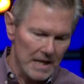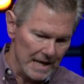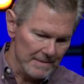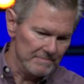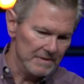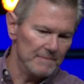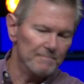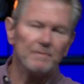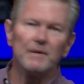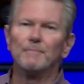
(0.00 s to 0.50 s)
I
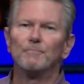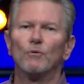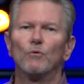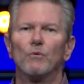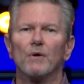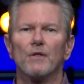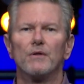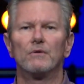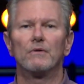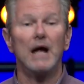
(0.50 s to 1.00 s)
meet people
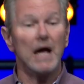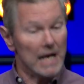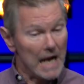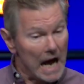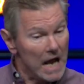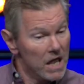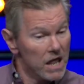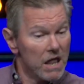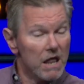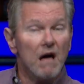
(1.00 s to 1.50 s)
where they're at.
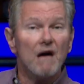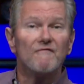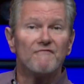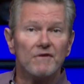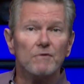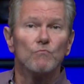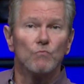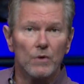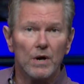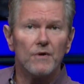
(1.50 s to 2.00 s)
I love
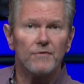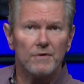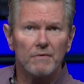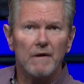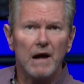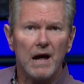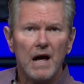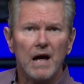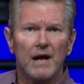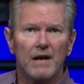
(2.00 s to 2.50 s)
them where they're
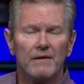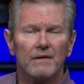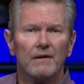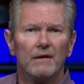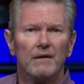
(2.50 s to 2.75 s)
at.